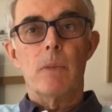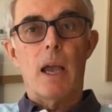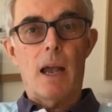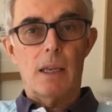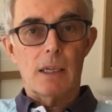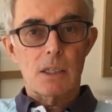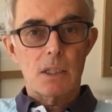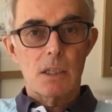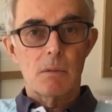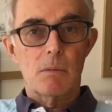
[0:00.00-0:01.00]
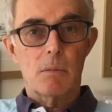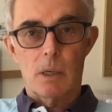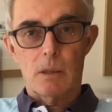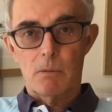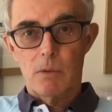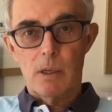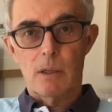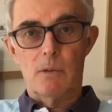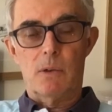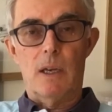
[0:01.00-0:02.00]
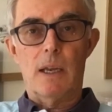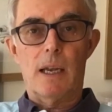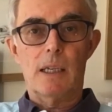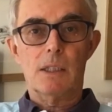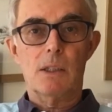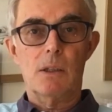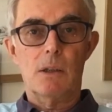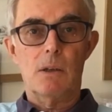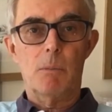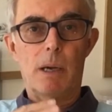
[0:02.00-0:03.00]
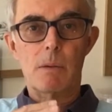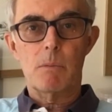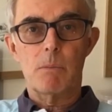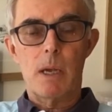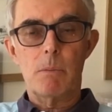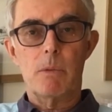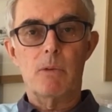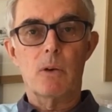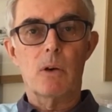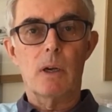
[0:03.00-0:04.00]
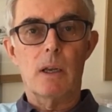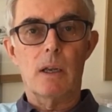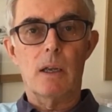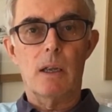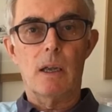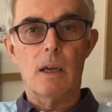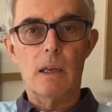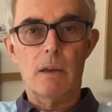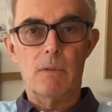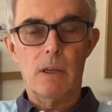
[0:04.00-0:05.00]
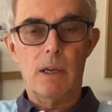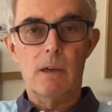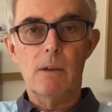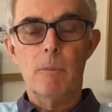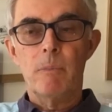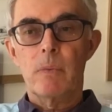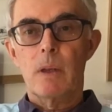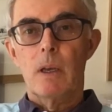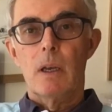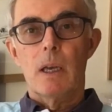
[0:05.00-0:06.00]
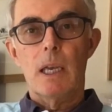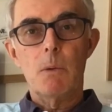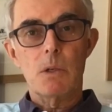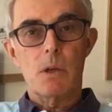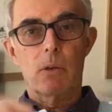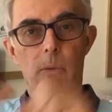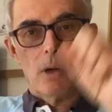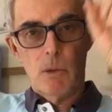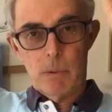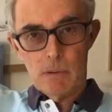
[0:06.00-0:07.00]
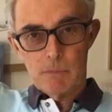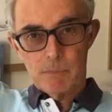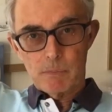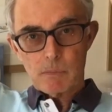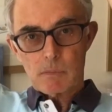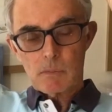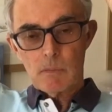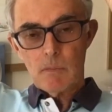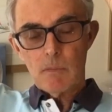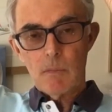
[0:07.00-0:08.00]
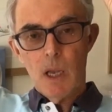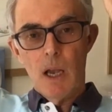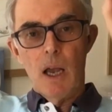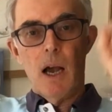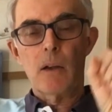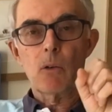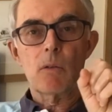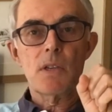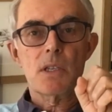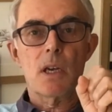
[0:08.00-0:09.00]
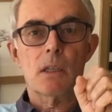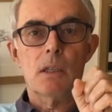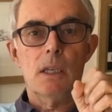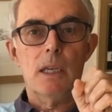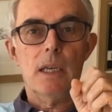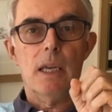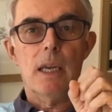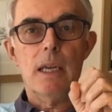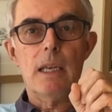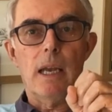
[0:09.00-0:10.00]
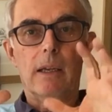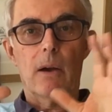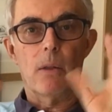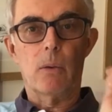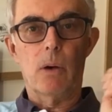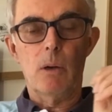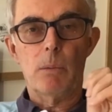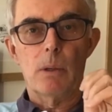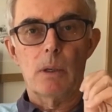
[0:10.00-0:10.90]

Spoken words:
Alex, my very good friend Alex, who you perhaps met before in an earlier video, he was on the rope, and all of a sudden he let go of the rope